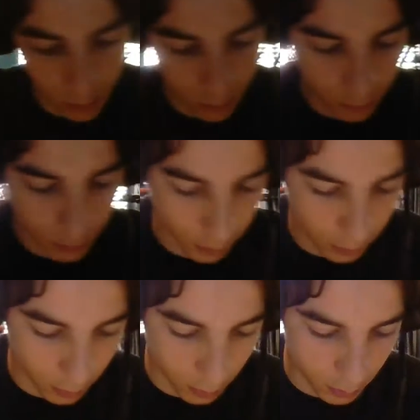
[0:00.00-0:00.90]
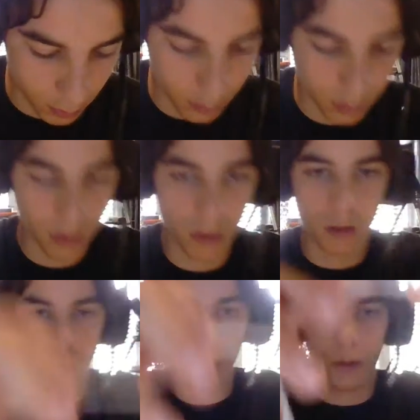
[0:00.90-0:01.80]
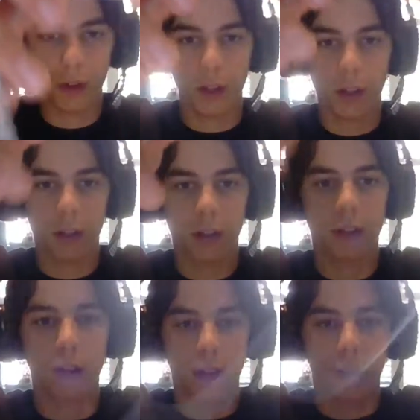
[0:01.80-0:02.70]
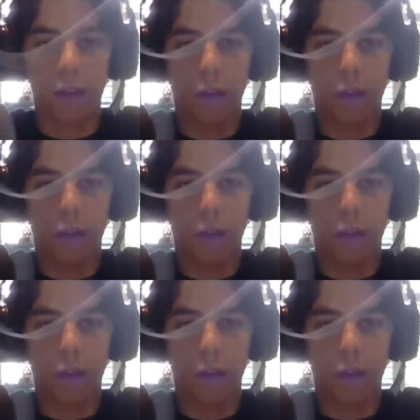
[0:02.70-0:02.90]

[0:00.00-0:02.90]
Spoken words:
with all this, the